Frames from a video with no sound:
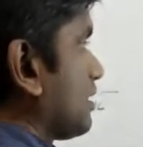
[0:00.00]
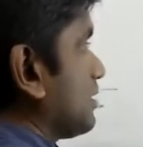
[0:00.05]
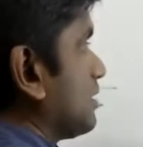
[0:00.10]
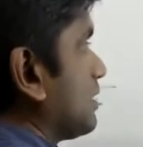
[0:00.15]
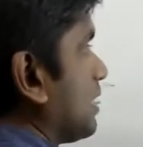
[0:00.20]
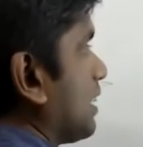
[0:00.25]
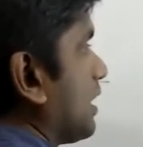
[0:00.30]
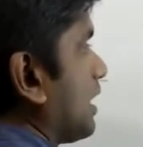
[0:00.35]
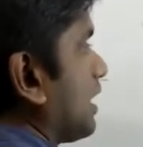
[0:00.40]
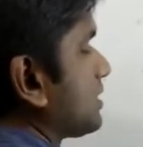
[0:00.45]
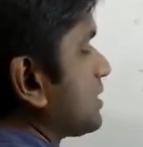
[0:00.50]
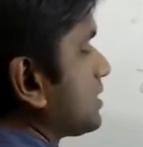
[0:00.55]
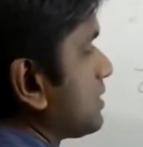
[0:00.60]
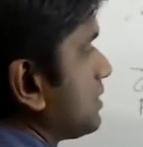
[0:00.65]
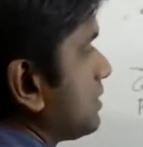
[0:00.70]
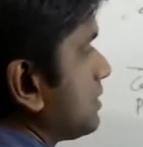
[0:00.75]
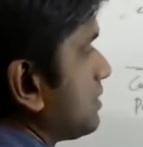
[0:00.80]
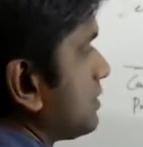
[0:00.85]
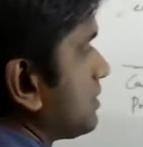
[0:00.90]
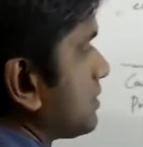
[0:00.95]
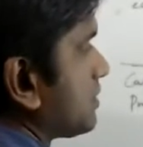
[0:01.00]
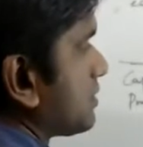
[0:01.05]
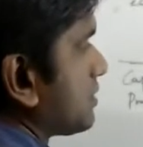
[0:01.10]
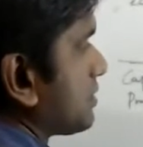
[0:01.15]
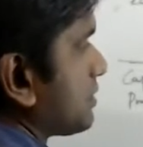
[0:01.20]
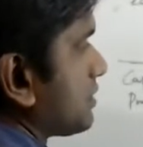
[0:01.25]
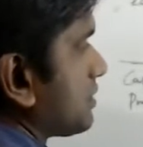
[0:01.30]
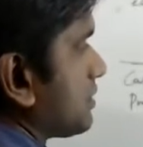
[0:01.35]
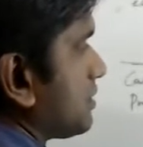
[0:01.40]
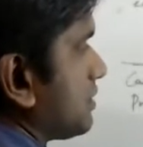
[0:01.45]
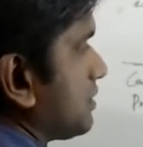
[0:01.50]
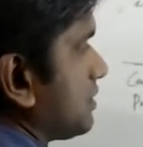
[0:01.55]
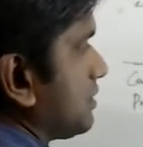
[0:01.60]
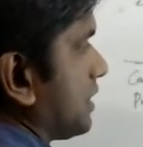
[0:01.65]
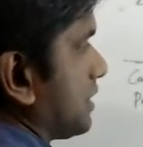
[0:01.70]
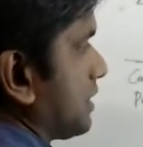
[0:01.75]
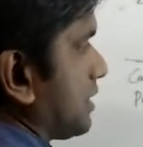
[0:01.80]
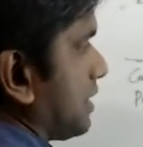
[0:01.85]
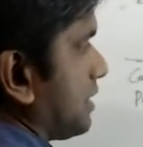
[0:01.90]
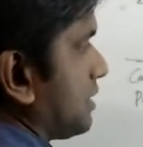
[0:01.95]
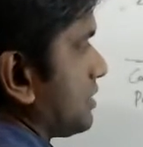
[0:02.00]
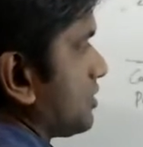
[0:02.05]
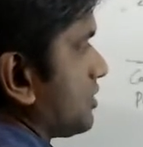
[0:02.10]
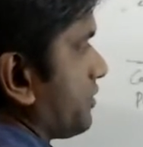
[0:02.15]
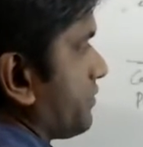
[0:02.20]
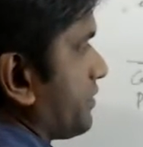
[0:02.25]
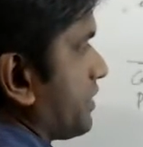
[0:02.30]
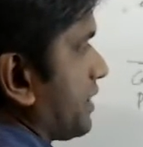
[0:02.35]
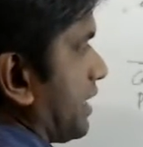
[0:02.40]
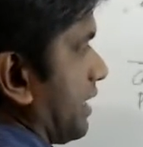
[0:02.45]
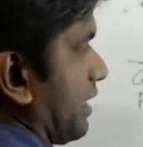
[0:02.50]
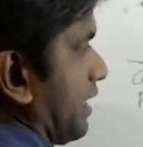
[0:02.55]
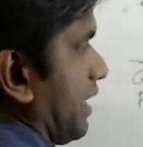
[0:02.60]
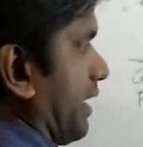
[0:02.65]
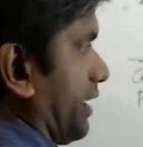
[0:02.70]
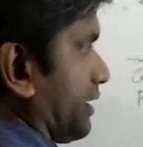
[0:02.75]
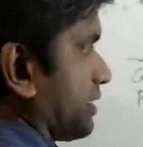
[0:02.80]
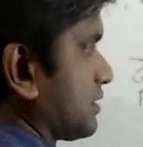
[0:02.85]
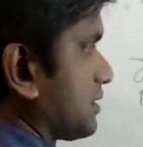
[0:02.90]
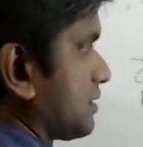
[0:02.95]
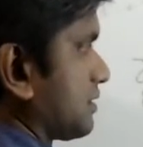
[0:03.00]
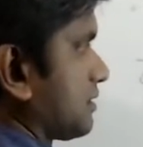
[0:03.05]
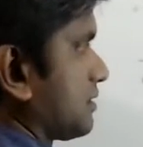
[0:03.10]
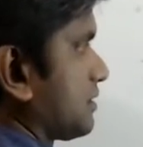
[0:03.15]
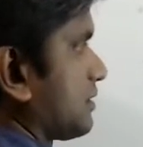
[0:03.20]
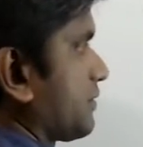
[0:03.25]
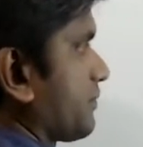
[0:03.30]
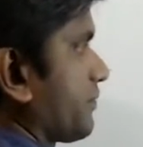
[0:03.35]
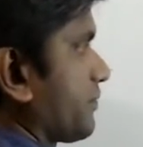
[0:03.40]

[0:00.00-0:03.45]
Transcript: the last year's debtors of 10 lakhs